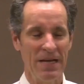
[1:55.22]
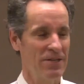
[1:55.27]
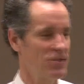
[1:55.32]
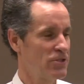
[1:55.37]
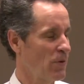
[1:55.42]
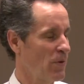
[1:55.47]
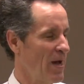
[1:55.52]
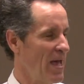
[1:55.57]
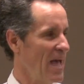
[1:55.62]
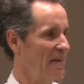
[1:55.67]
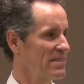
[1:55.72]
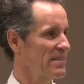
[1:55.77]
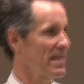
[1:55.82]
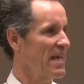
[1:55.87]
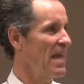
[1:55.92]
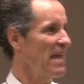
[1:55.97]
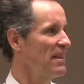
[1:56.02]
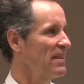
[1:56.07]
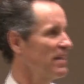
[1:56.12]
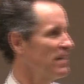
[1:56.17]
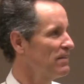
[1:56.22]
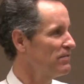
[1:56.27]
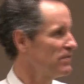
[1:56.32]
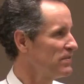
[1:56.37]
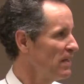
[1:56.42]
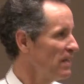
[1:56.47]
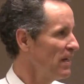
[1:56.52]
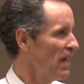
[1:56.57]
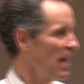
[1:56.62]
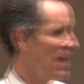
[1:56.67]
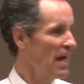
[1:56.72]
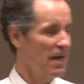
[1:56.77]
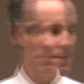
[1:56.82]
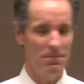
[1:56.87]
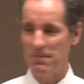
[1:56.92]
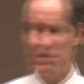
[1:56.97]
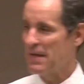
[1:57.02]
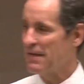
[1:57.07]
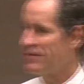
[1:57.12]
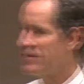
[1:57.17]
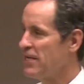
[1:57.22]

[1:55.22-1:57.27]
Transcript: And so I asked Caitlin if